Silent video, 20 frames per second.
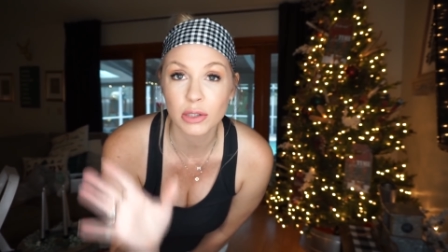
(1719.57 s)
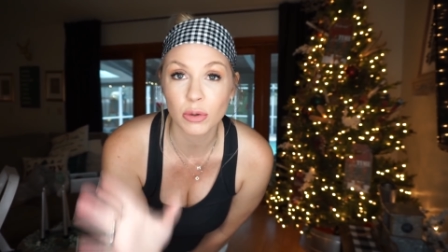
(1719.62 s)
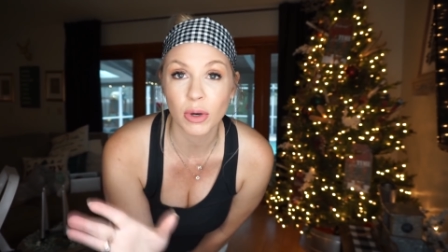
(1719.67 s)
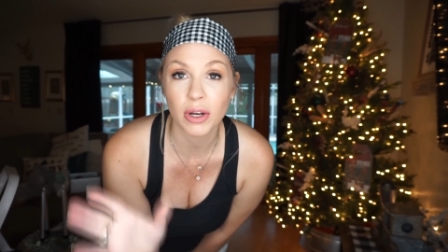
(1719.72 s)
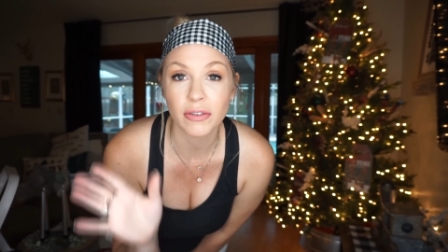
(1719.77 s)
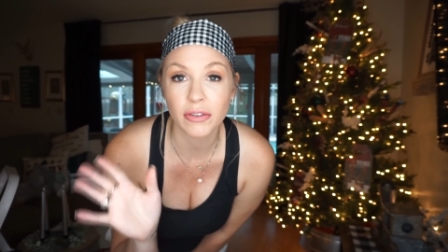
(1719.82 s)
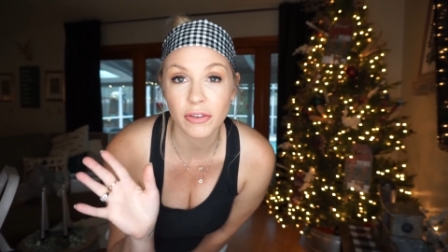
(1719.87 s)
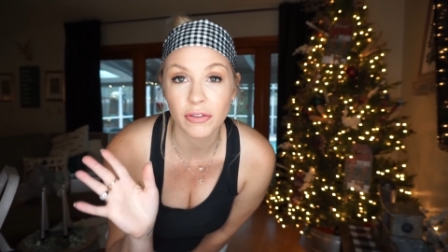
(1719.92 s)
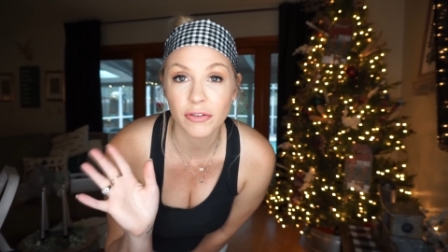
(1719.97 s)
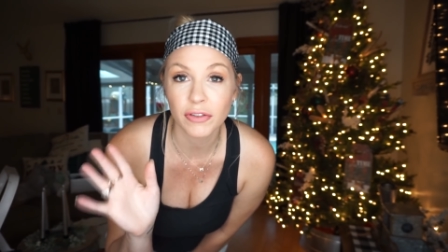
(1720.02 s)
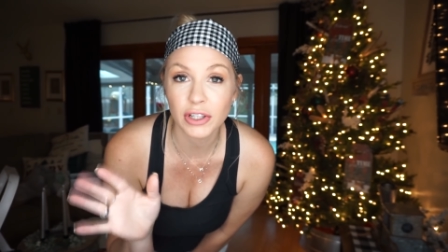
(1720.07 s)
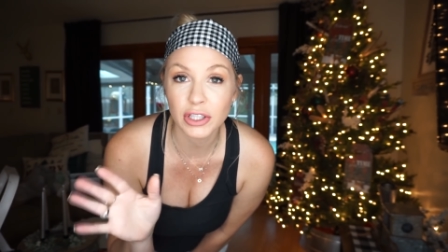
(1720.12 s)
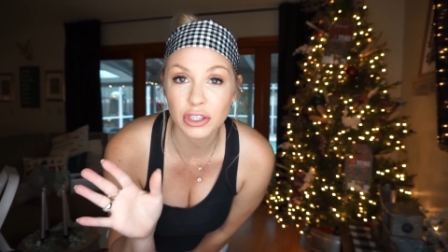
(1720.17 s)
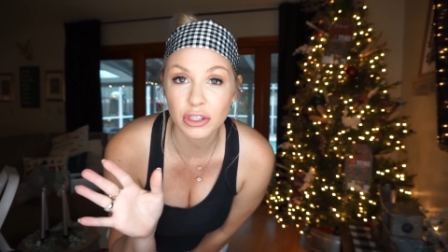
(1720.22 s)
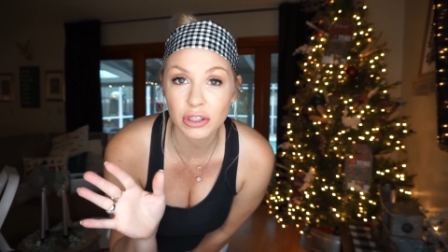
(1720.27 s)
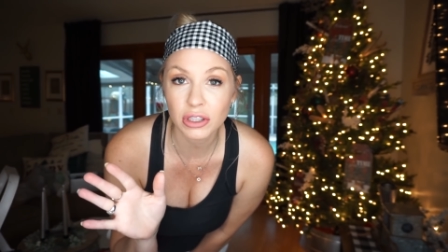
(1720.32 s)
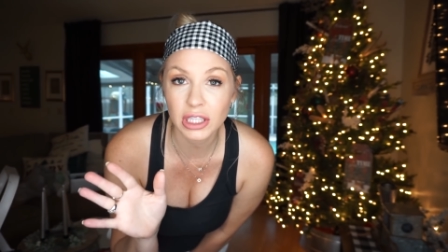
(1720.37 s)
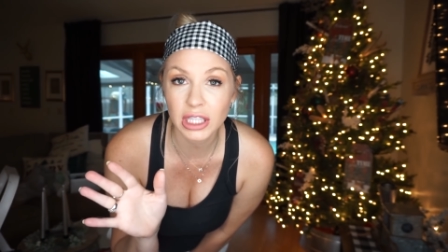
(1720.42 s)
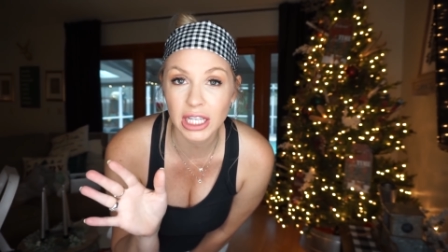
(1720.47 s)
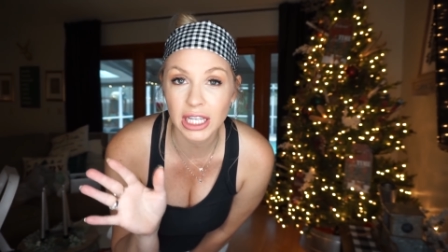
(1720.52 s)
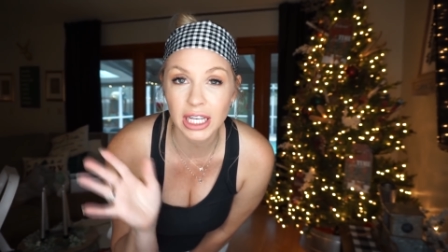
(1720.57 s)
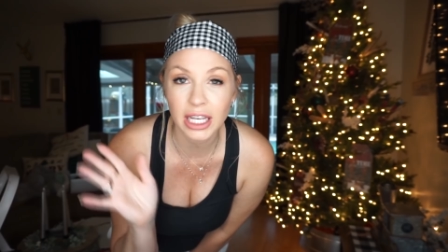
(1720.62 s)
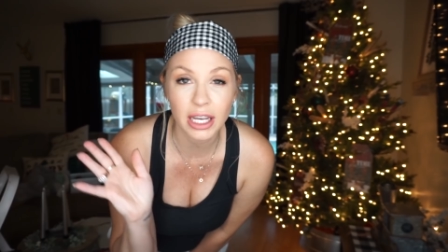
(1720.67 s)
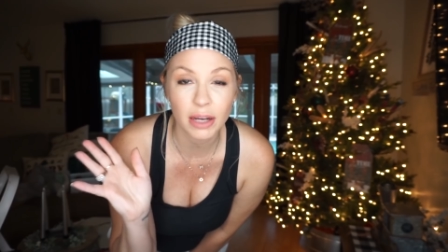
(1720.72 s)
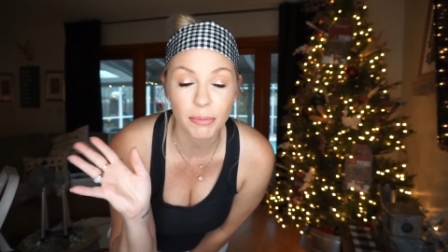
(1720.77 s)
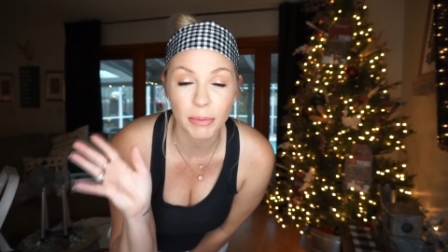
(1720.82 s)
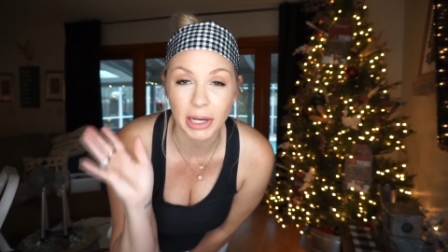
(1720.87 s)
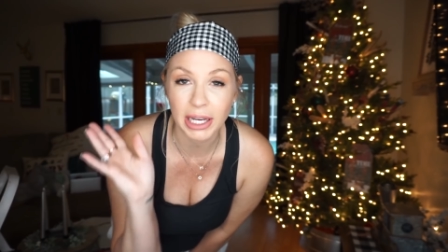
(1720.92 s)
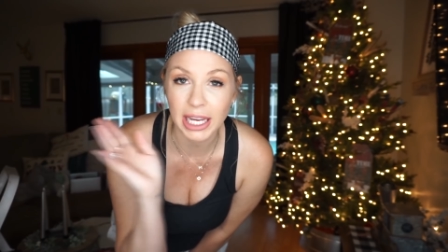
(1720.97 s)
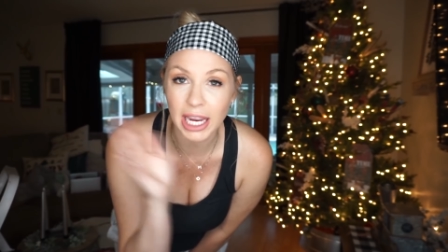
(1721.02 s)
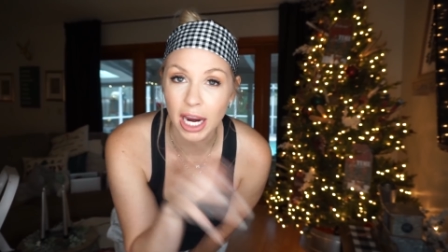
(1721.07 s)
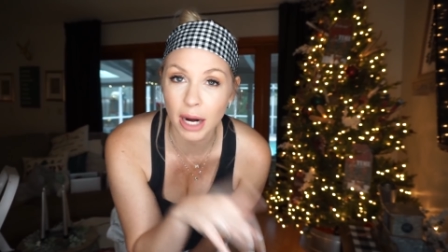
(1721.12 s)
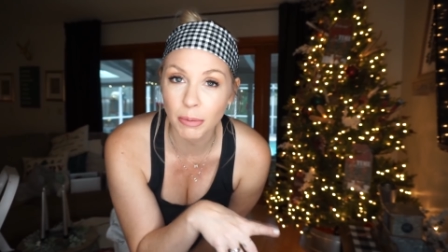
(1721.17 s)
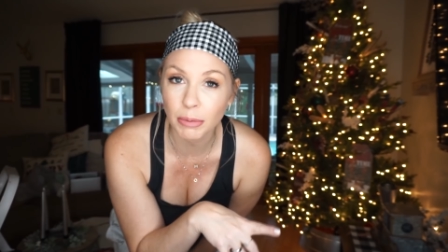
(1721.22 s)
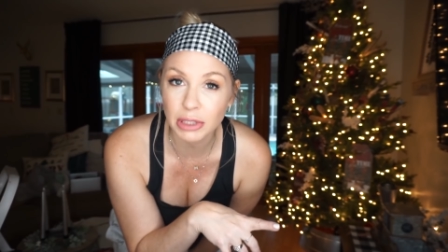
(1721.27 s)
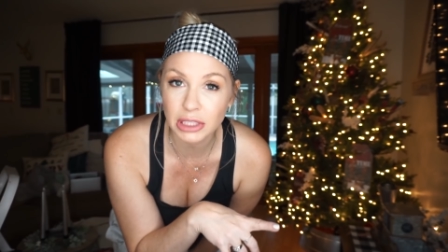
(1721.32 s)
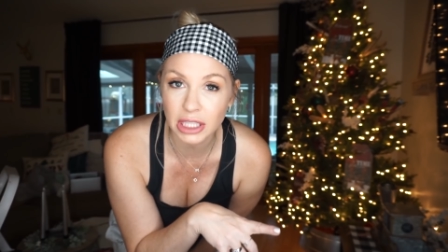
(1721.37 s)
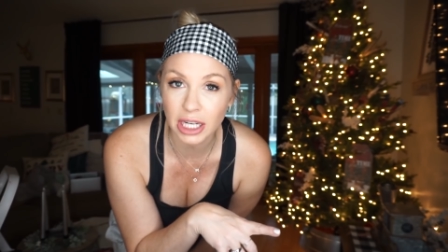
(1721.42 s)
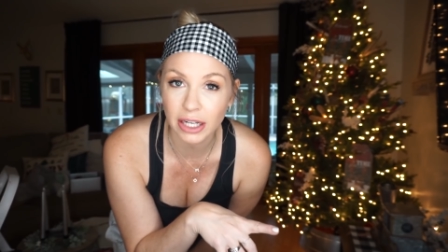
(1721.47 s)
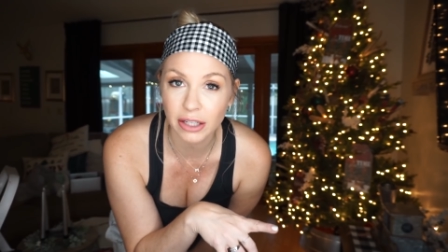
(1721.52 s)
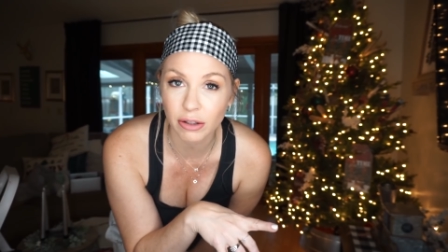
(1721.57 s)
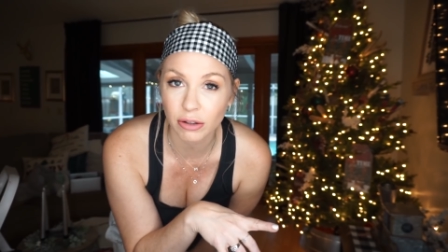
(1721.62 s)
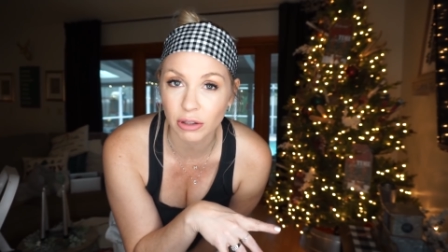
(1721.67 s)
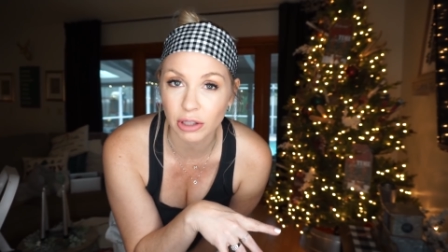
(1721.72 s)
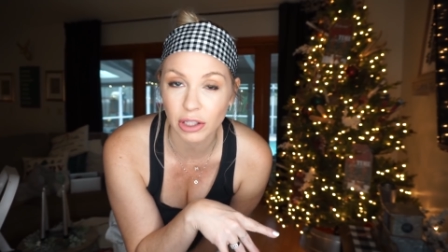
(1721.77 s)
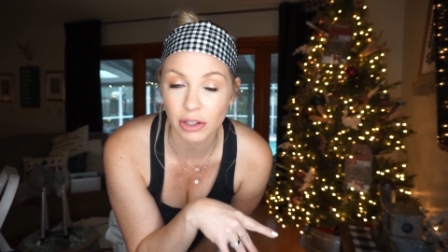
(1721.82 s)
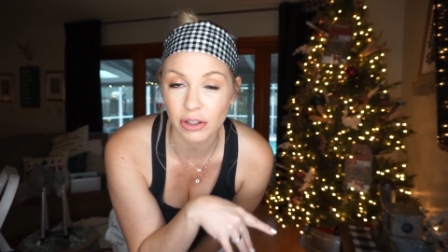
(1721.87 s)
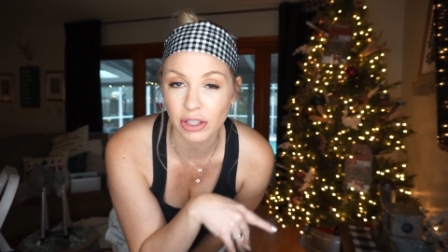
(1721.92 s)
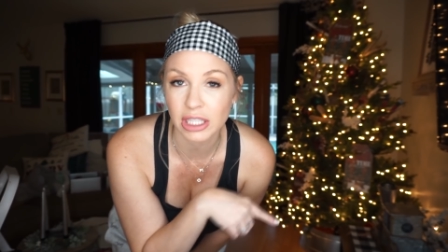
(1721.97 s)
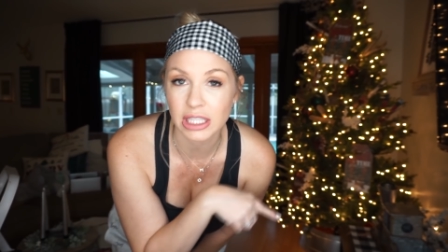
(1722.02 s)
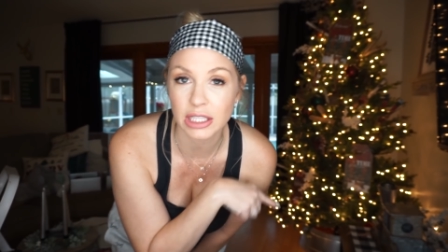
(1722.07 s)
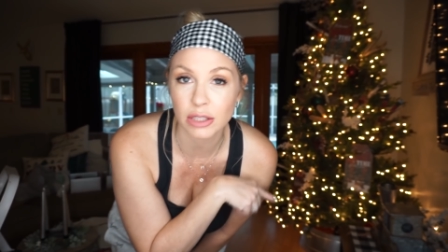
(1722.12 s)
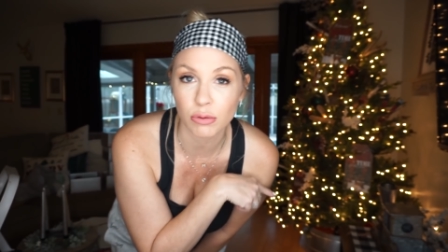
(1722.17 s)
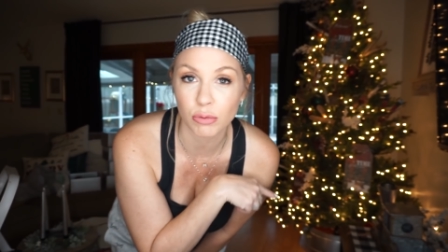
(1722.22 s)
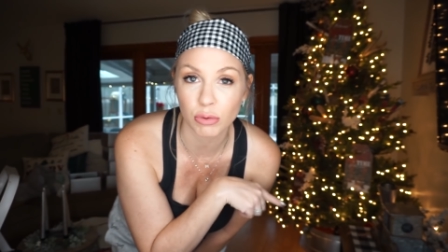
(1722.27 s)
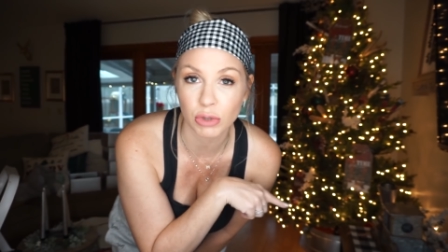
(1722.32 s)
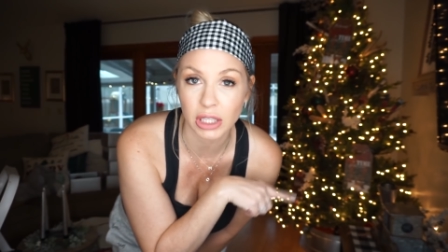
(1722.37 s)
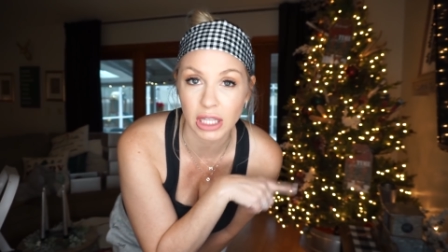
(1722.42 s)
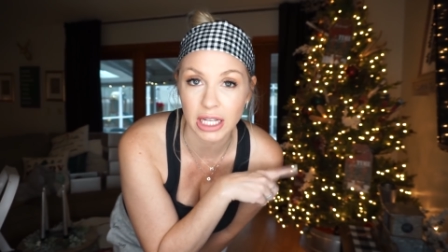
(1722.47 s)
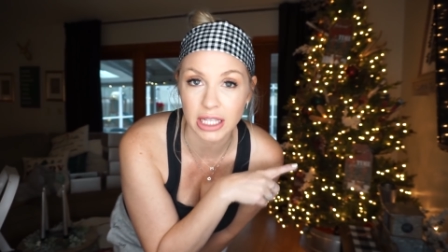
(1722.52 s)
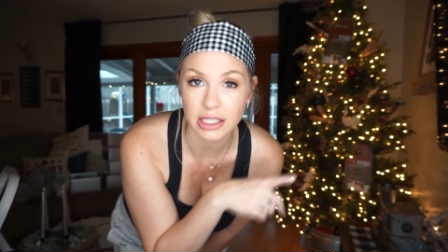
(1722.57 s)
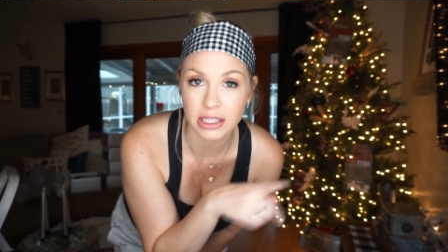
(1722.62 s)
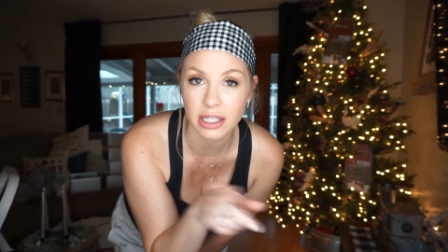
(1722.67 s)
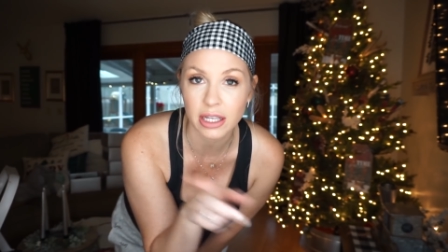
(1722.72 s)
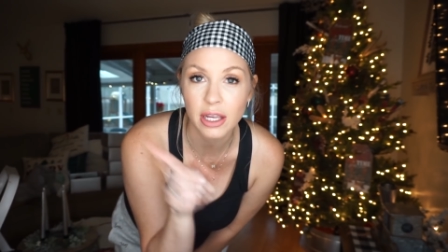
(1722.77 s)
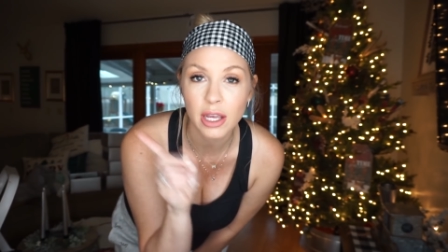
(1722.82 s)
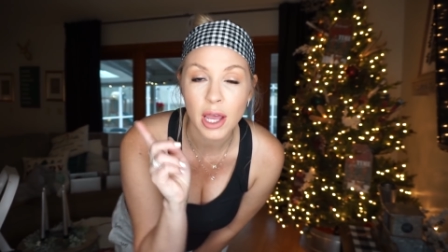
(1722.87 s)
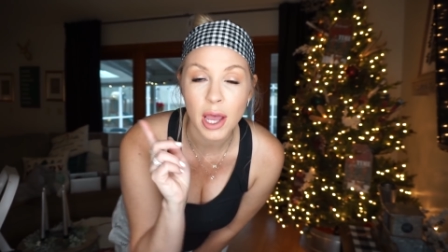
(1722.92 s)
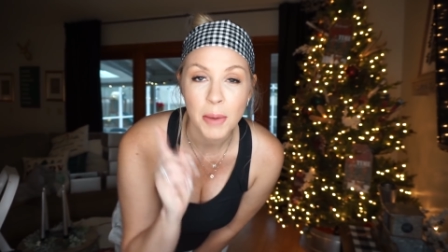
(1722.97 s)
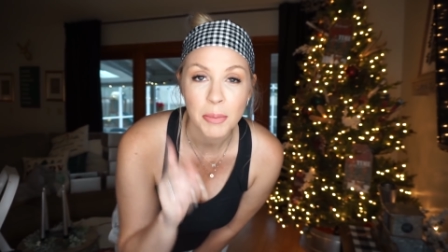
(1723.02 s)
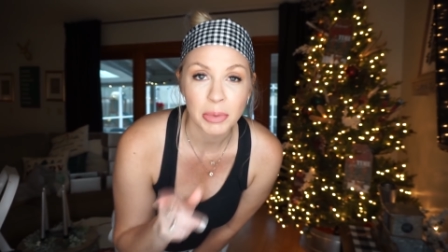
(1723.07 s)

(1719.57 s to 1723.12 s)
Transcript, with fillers: So I've officially, my camera died earlier and I didn't realize it,